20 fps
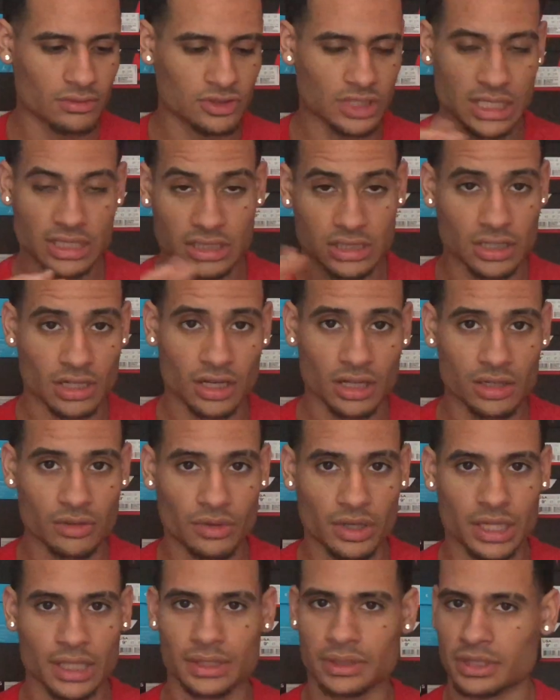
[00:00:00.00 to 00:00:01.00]
changing the
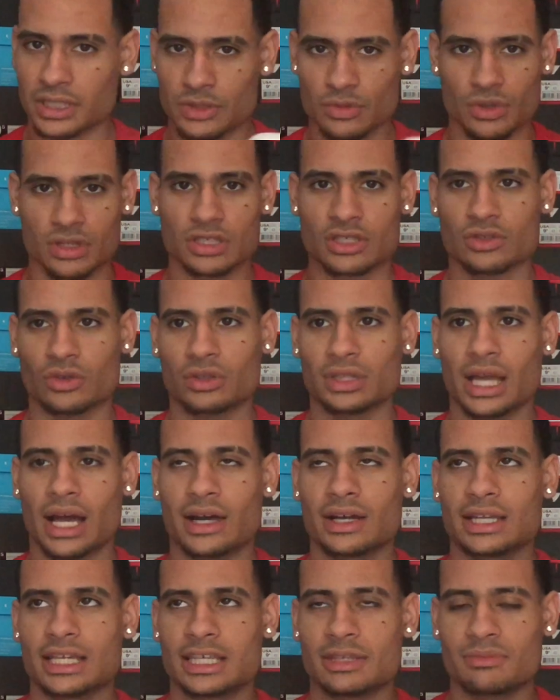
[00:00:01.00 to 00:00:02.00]
colorway, these would have sold
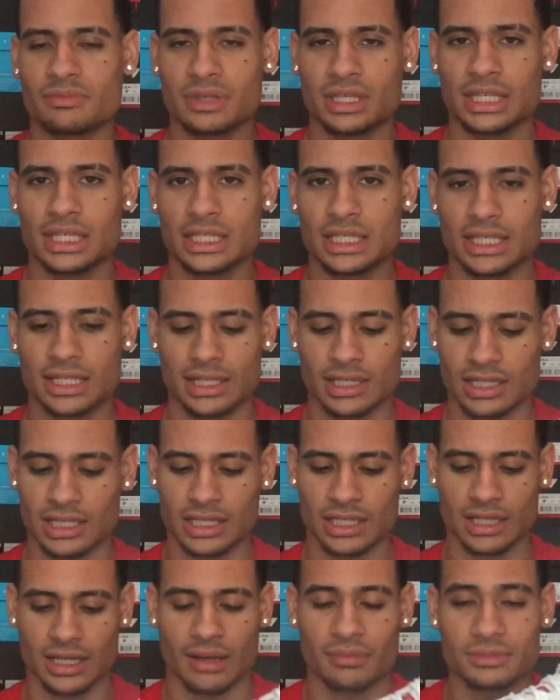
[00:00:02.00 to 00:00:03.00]
out
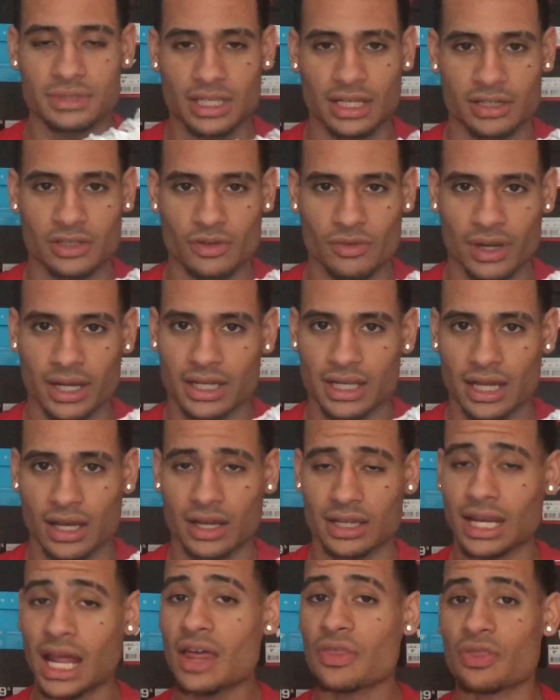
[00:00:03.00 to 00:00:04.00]
immediately. I'm telling you right now.
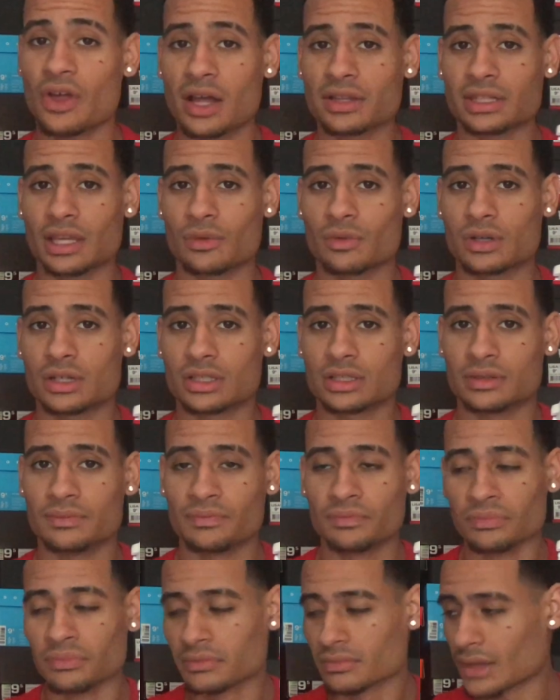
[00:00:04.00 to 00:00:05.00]
And I thought they would.
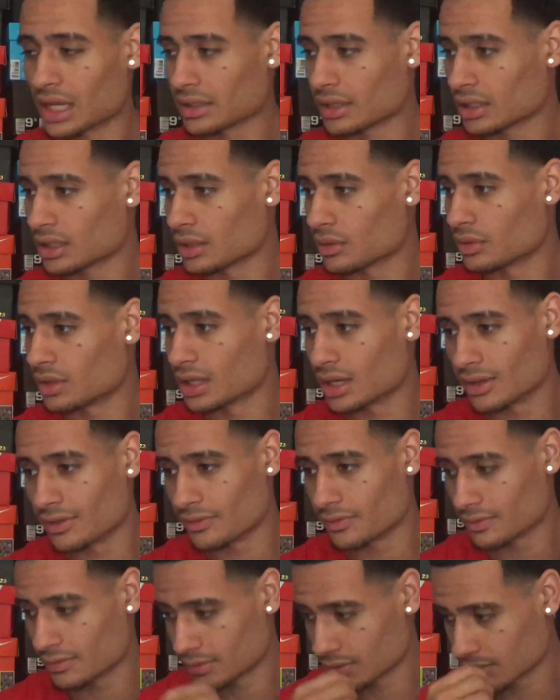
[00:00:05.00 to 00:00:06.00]
I thought they would have.